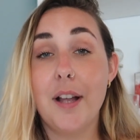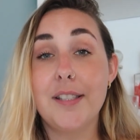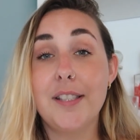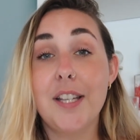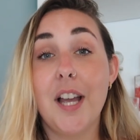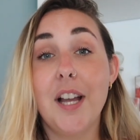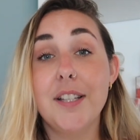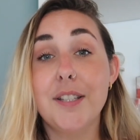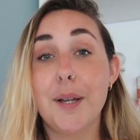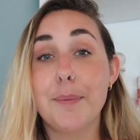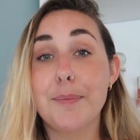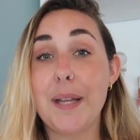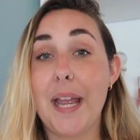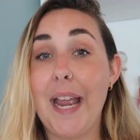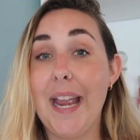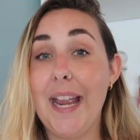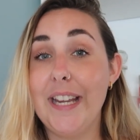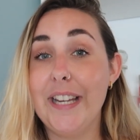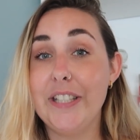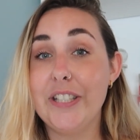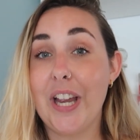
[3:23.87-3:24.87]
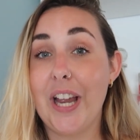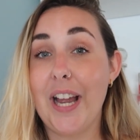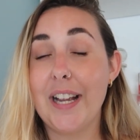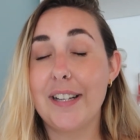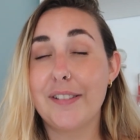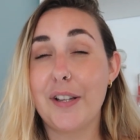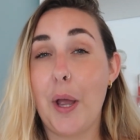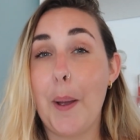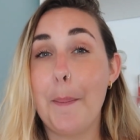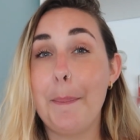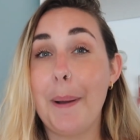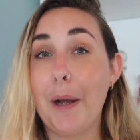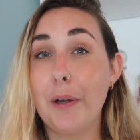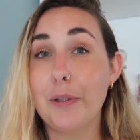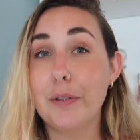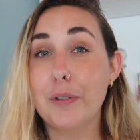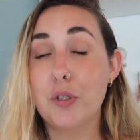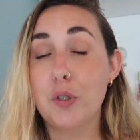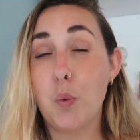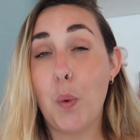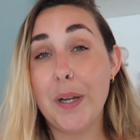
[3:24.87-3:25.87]
turned up to Ajax
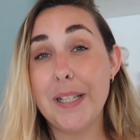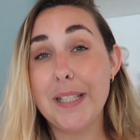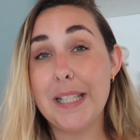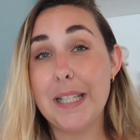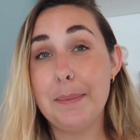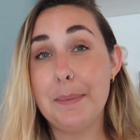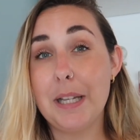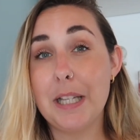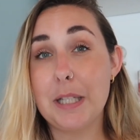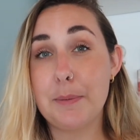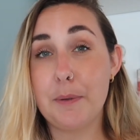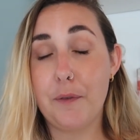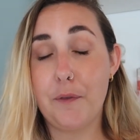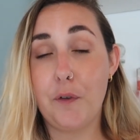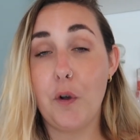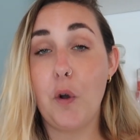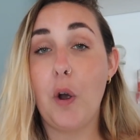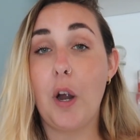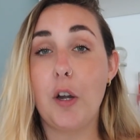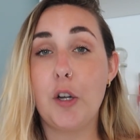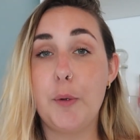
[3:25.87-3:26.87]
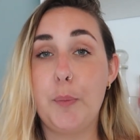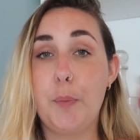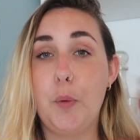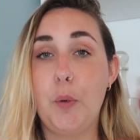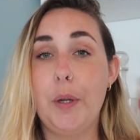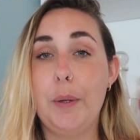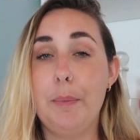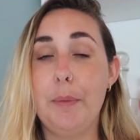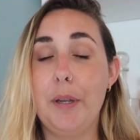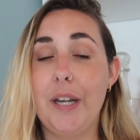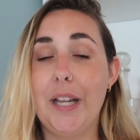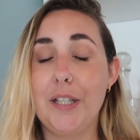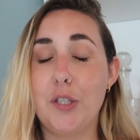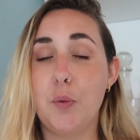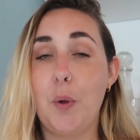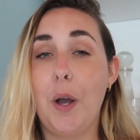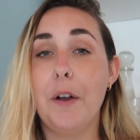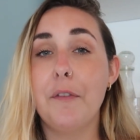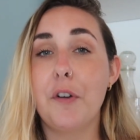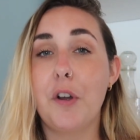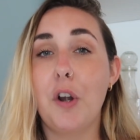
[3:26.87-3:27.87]
about 20 minutes before our appointment at
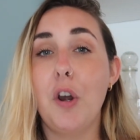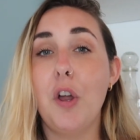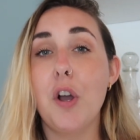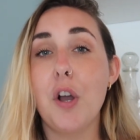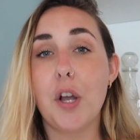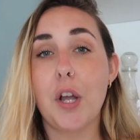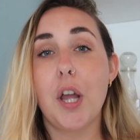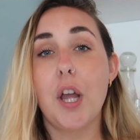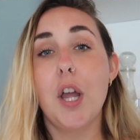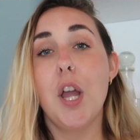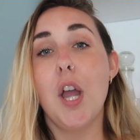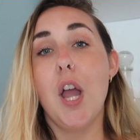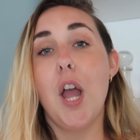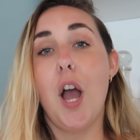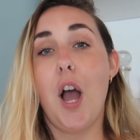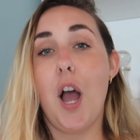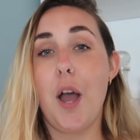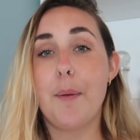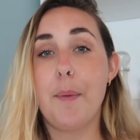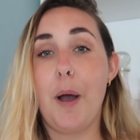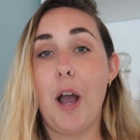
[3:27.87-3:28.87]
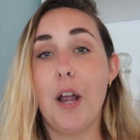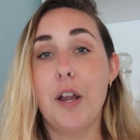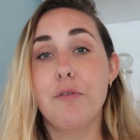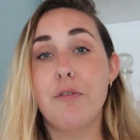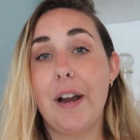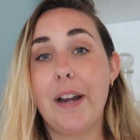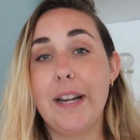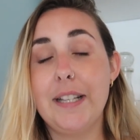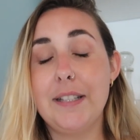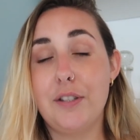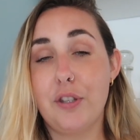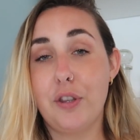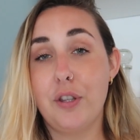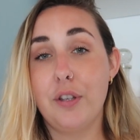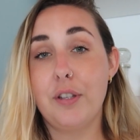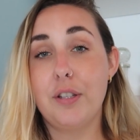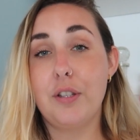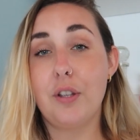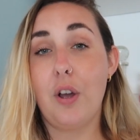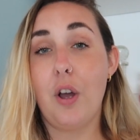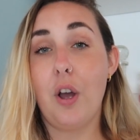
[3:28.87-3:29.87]
12 o'clock. I ran into
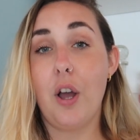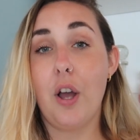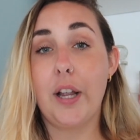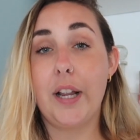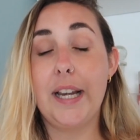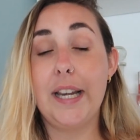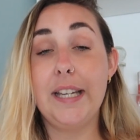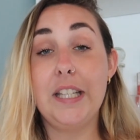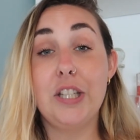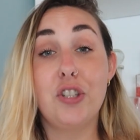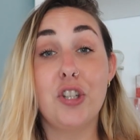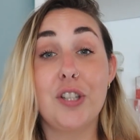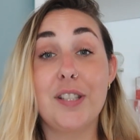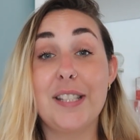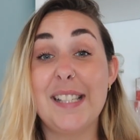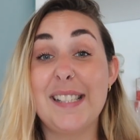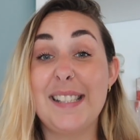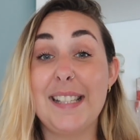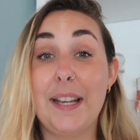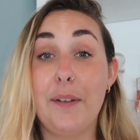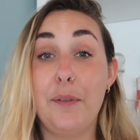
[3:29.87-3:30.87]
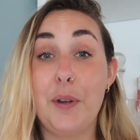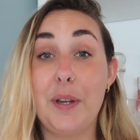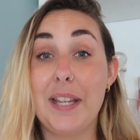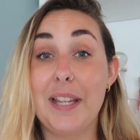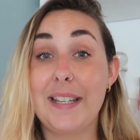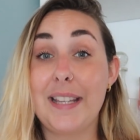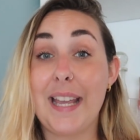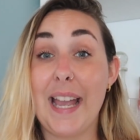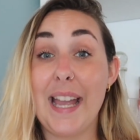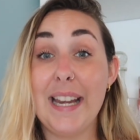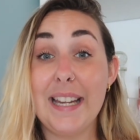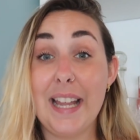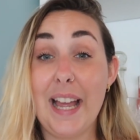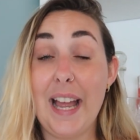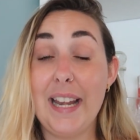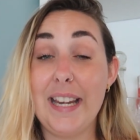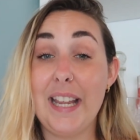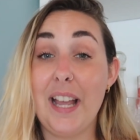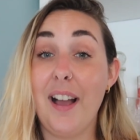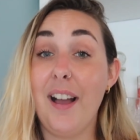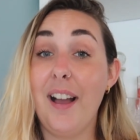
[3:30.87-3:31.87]
this clinic just to see if we could get in
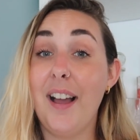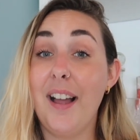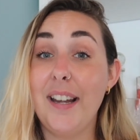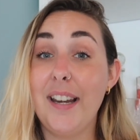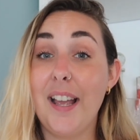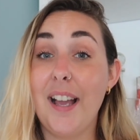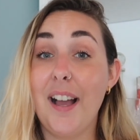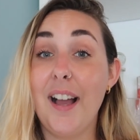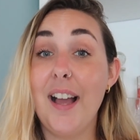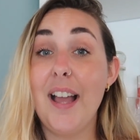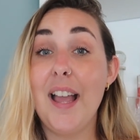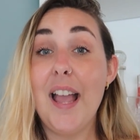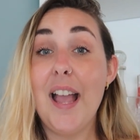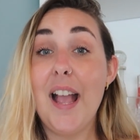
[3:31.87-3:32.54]
any earlier,